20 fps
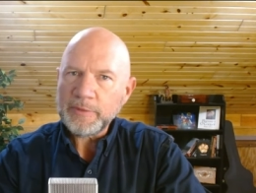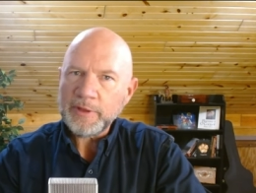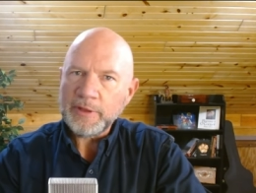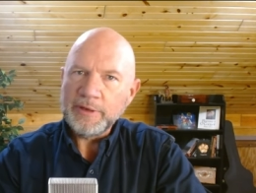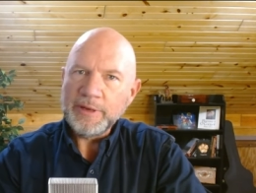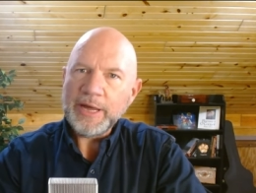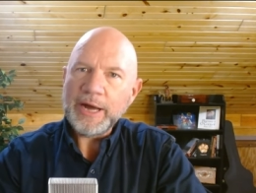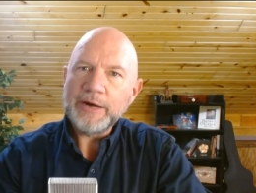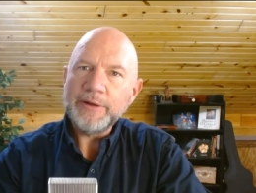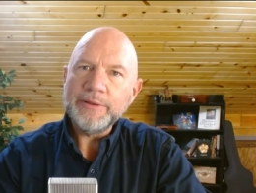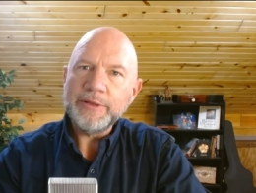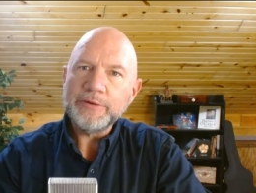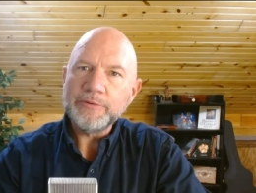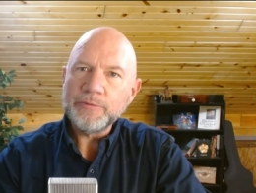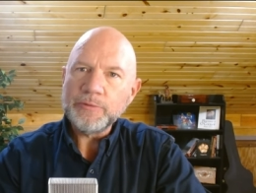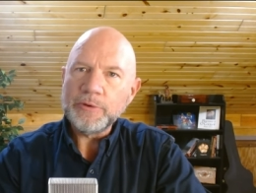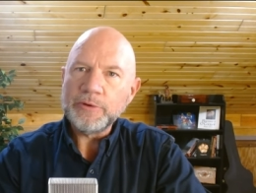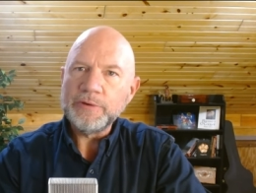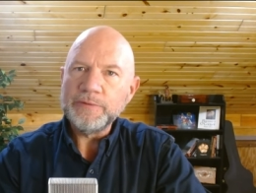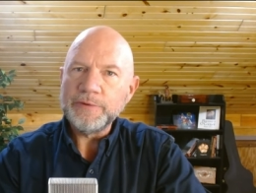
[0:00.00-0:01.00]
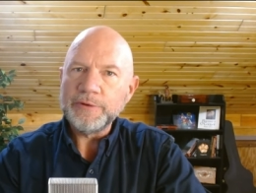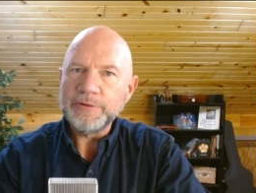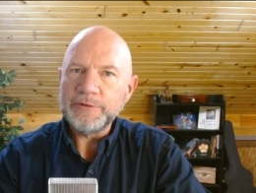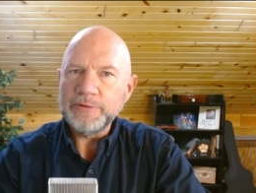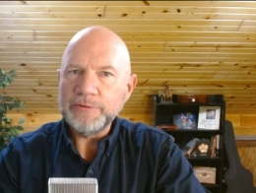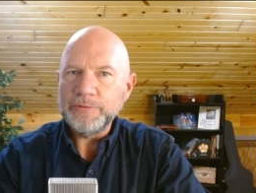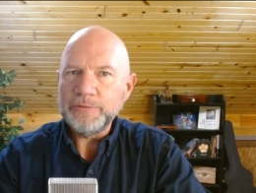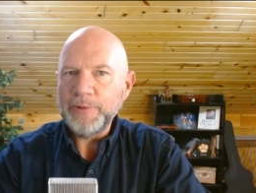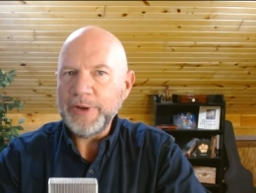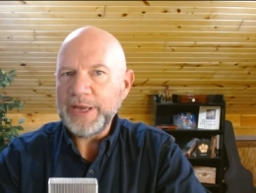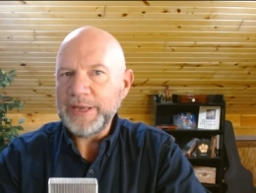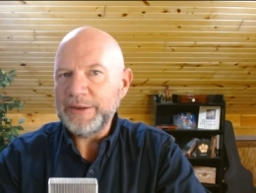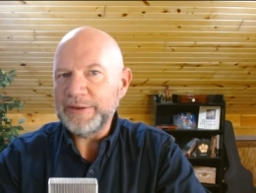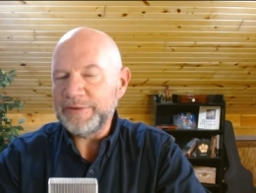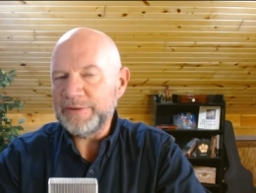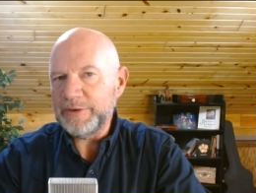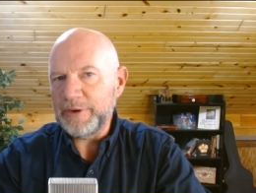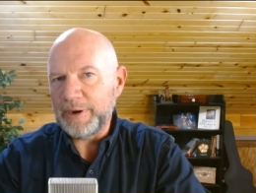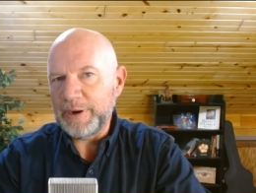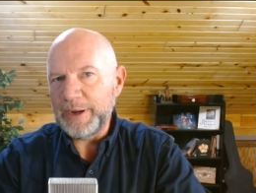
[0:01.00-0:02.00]
now that Roe v. Wade
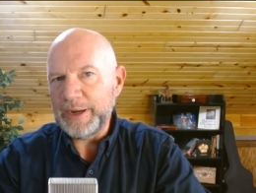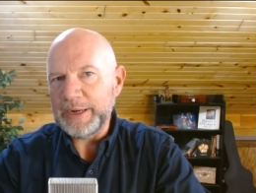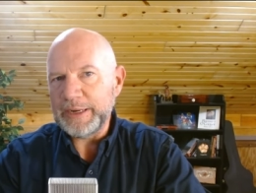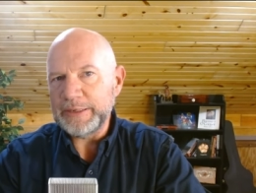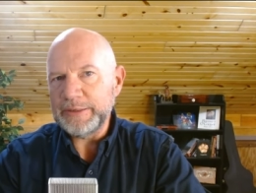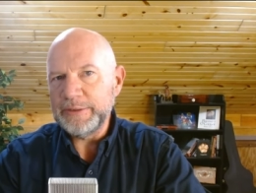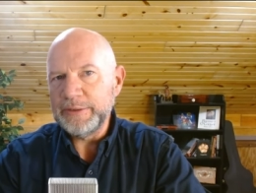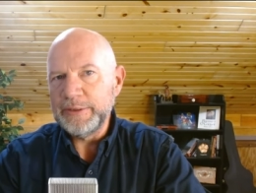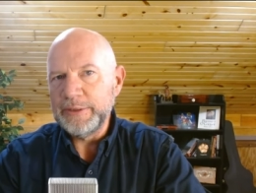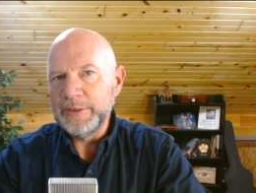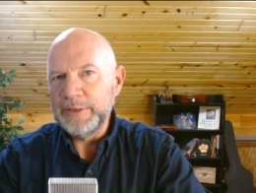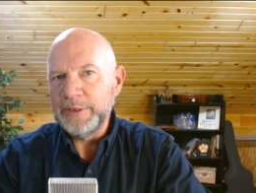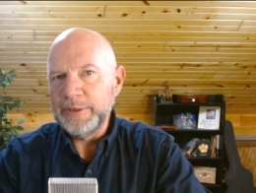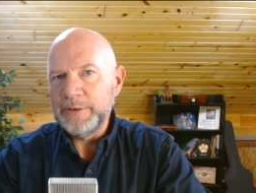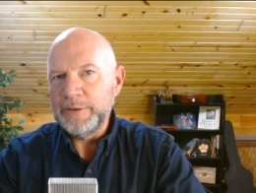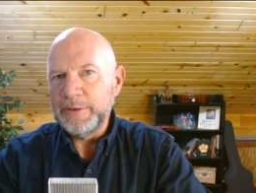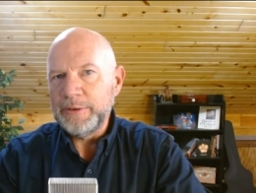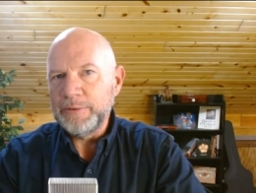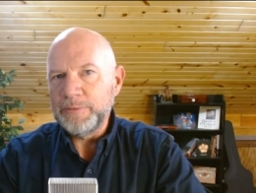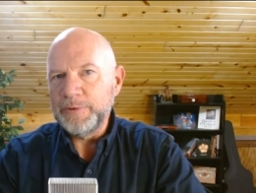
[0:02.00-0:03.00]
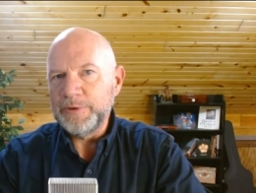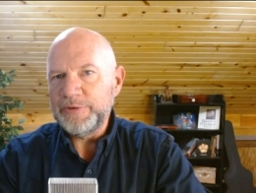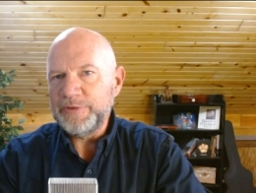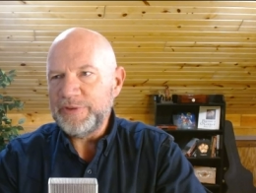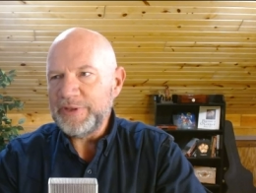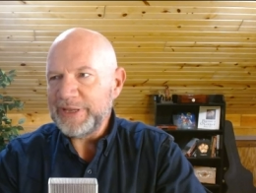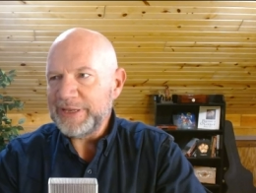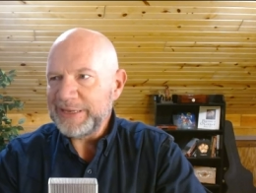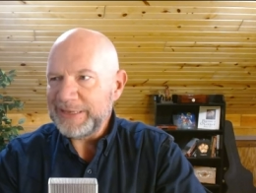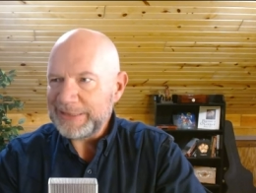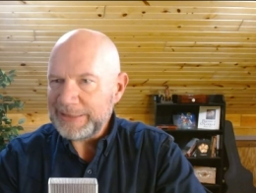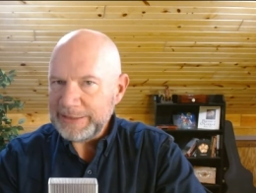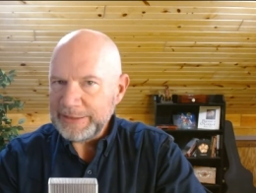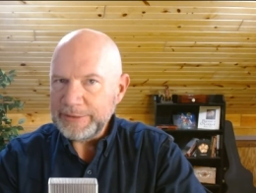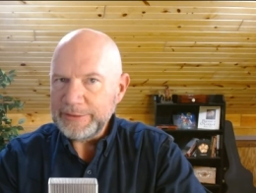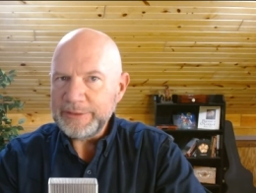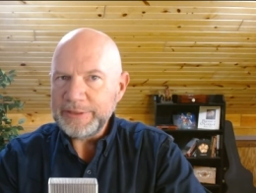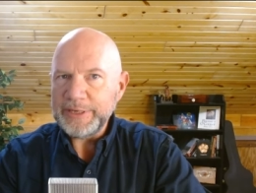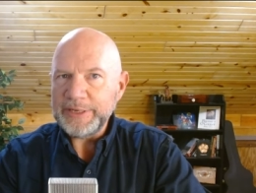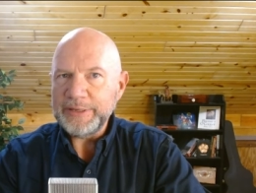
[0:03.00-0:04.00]
is gone, we're seeing
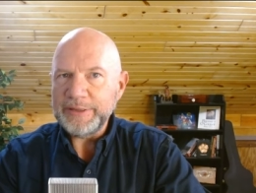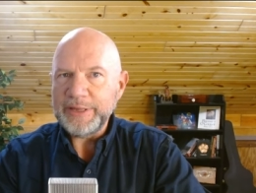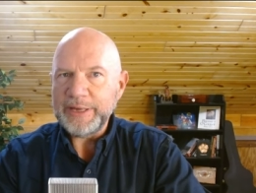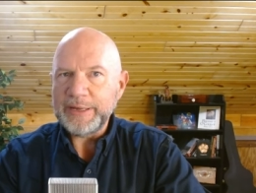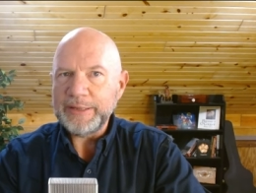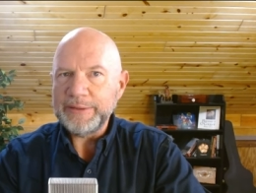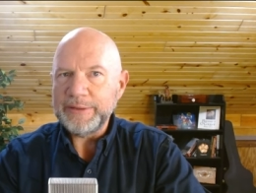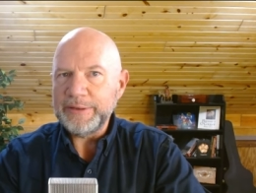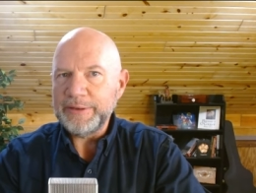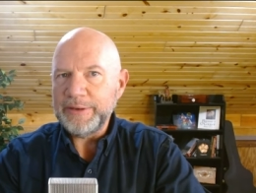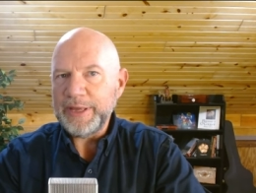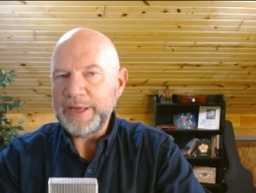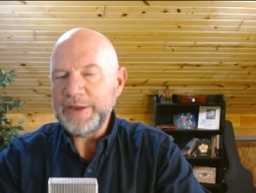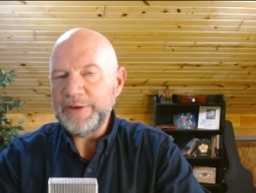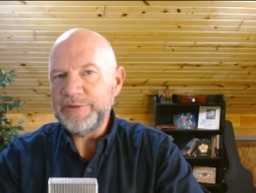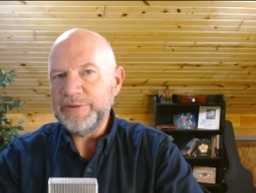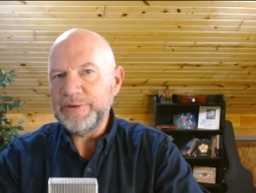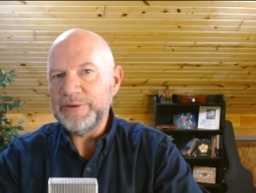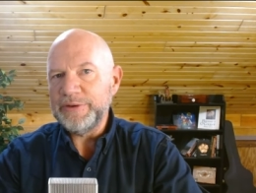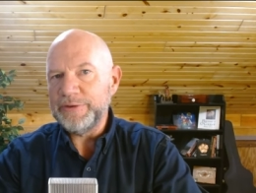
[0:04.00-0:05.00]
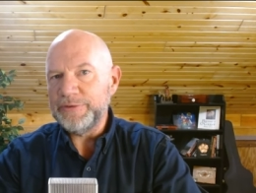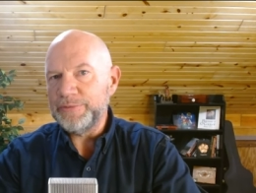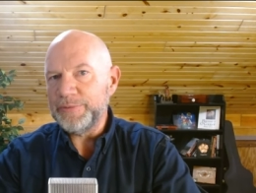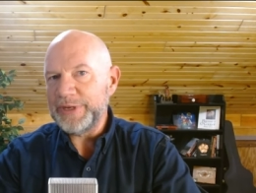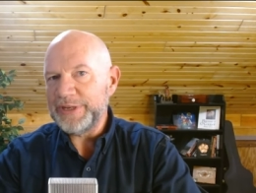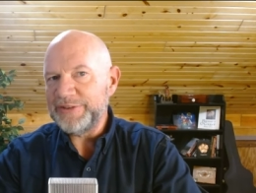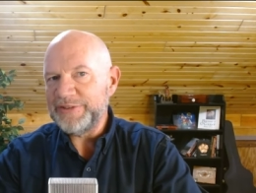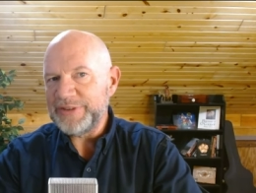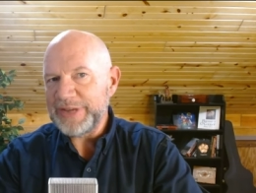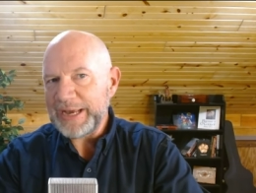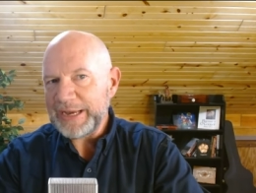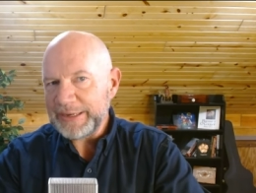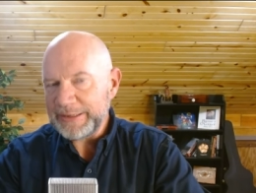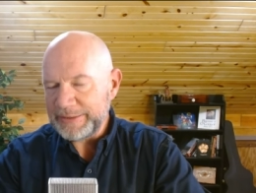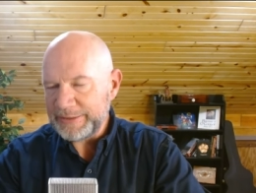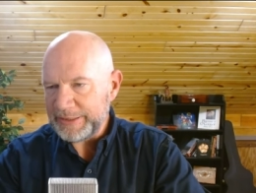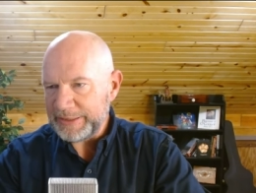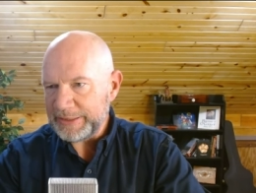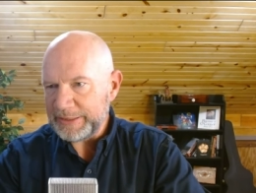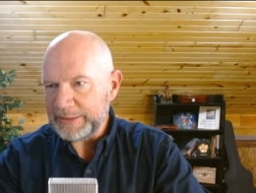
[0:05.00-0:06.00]
clearly that the nation is
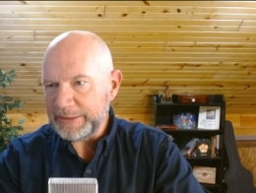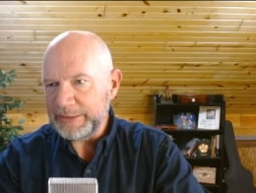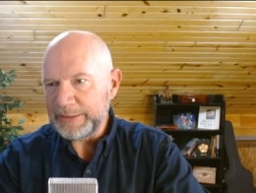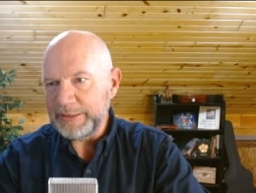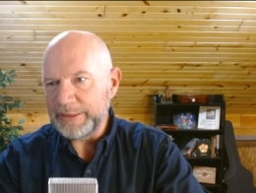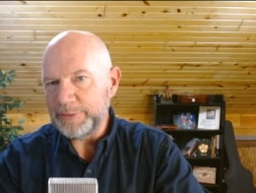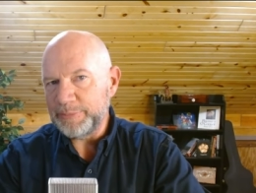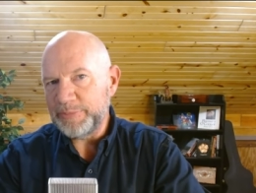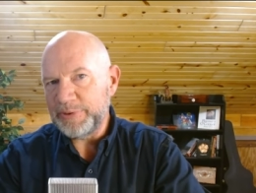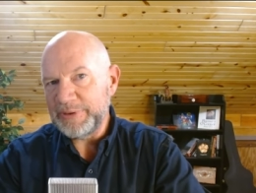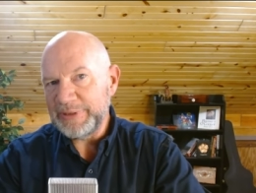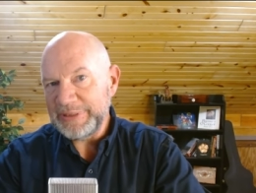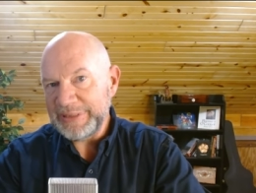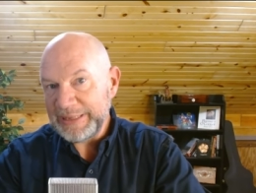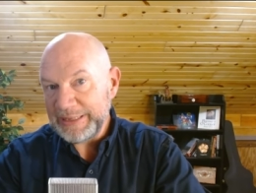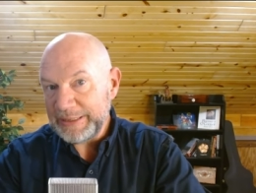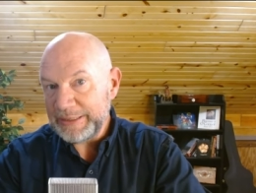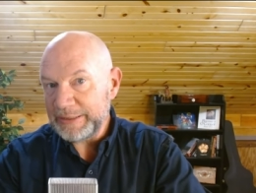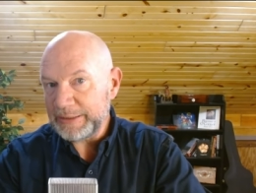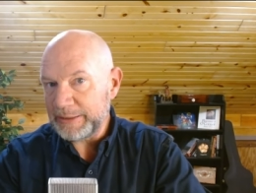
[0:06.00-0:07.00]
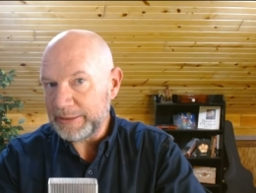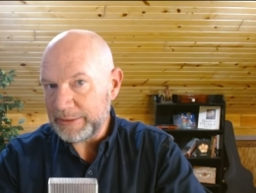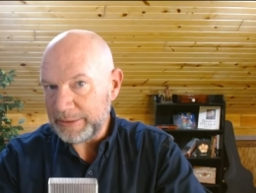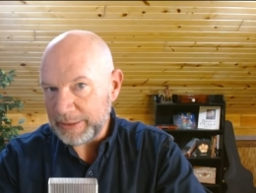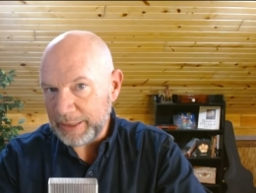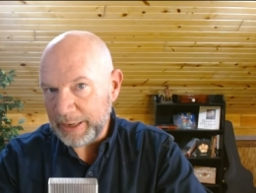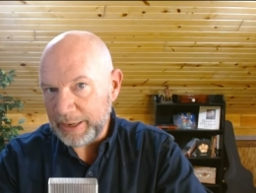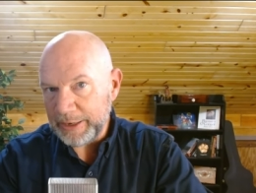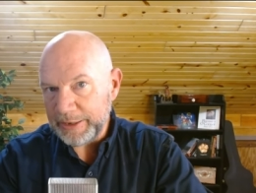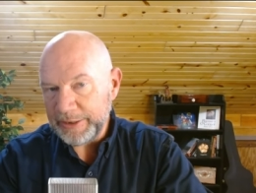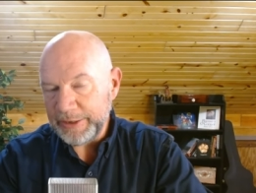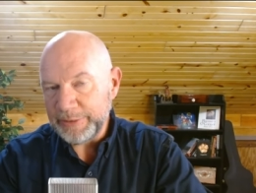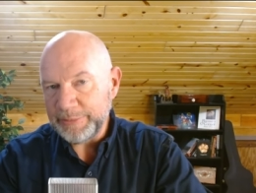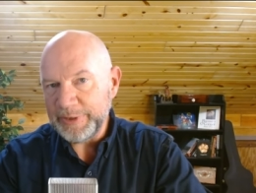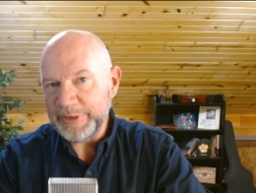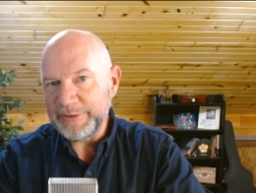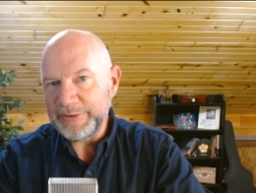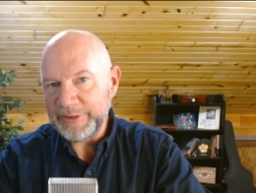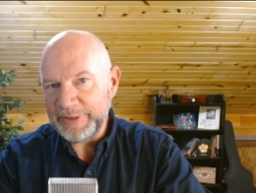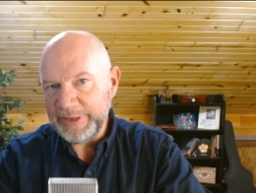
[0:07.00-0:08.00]
rejecting the political
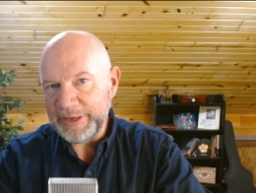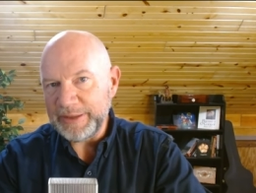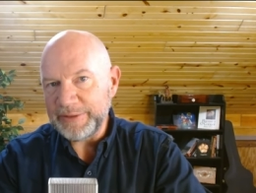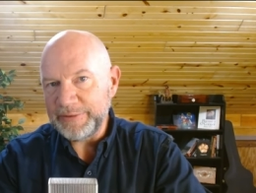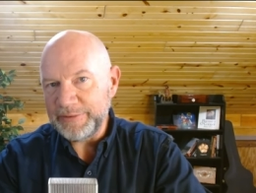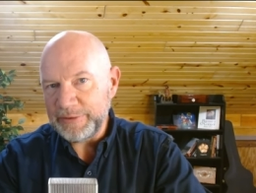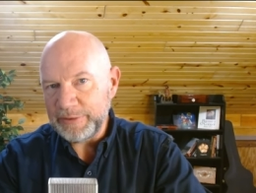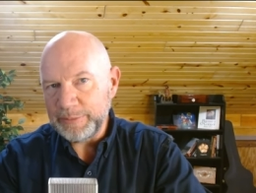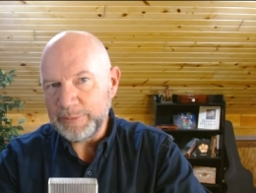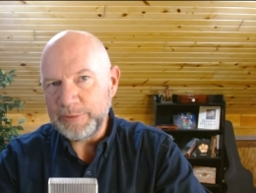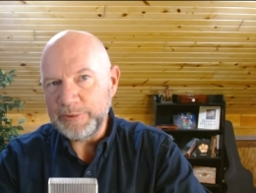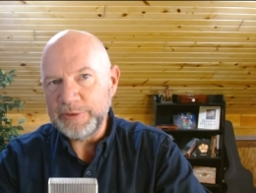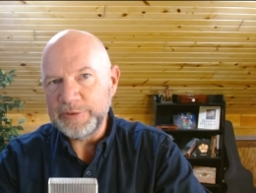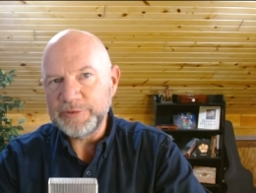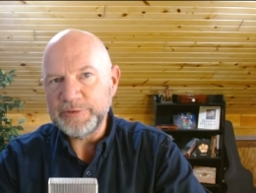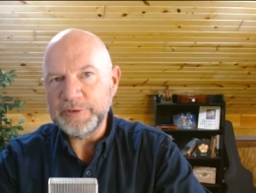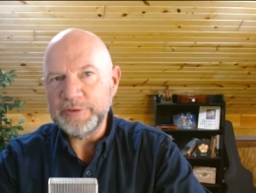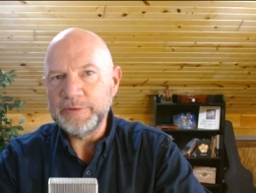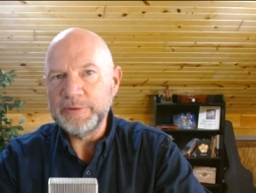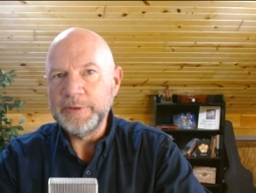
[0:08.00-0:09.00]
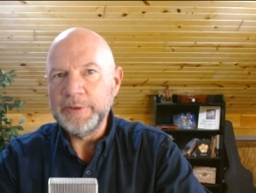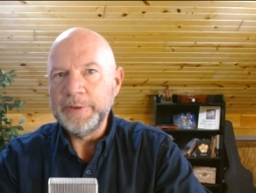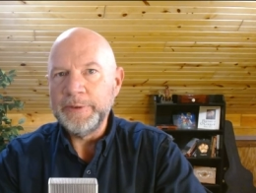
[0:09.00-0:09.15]
argument against abortion.